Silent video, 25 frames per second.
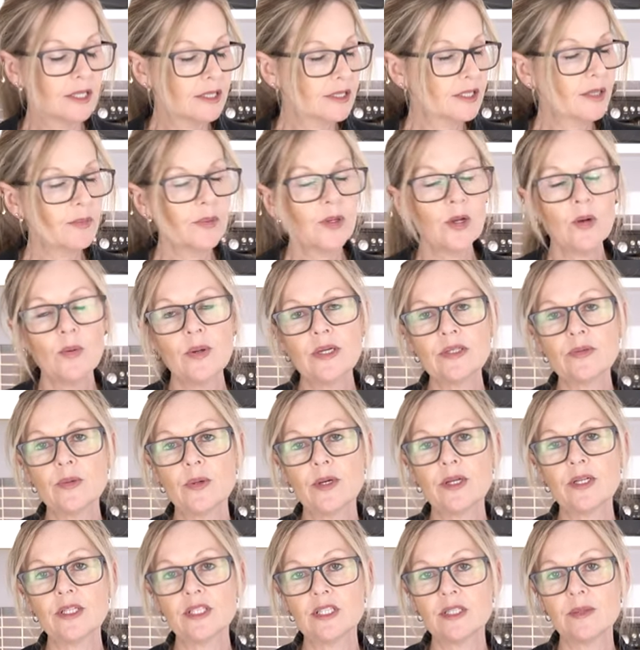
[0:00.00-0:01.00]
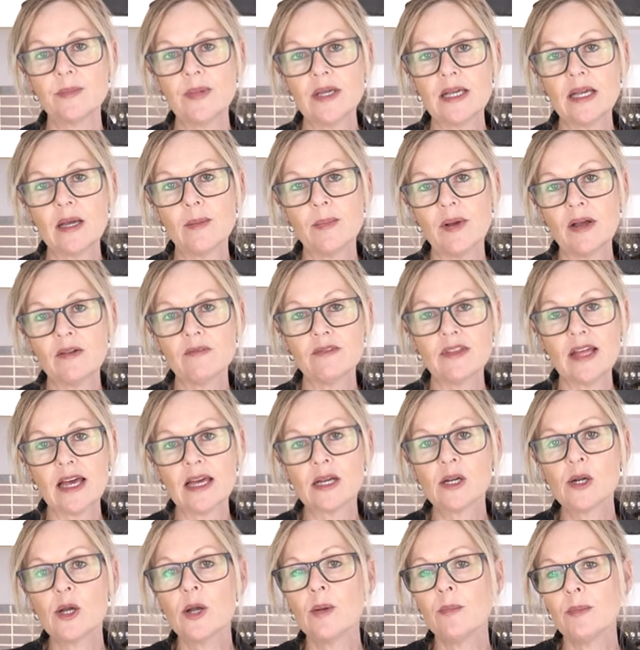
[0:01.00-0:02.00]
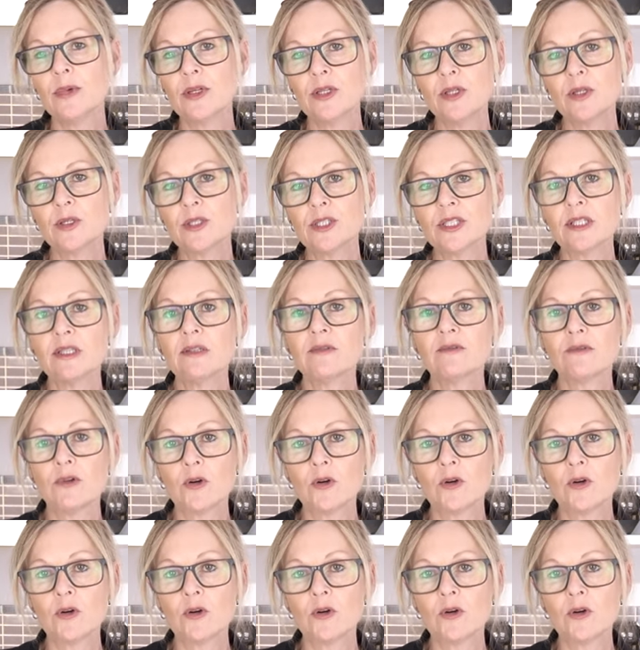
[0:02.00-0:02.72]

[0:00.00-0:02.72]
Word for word: So we always want it to be above that, but usually